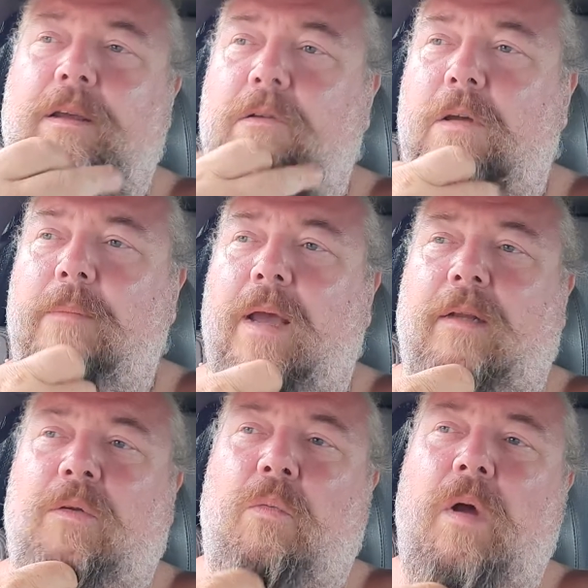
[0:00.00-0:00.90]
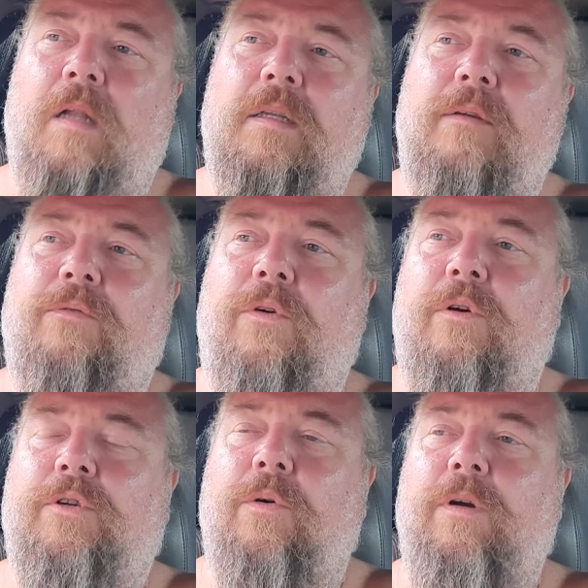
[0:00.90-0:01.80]
going back to welding for a
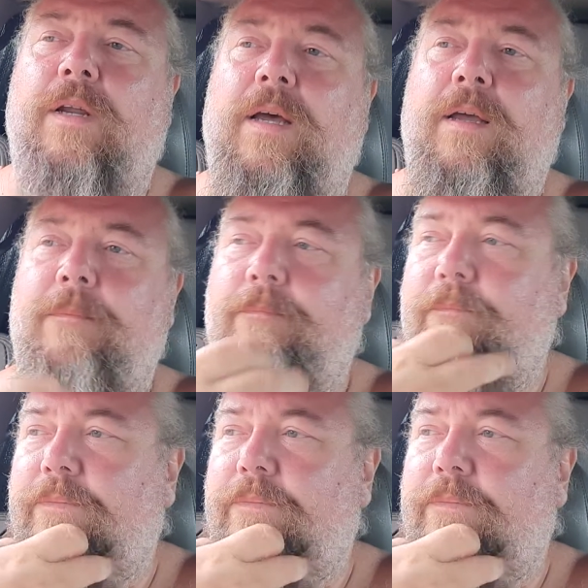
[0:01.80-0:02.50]
short time.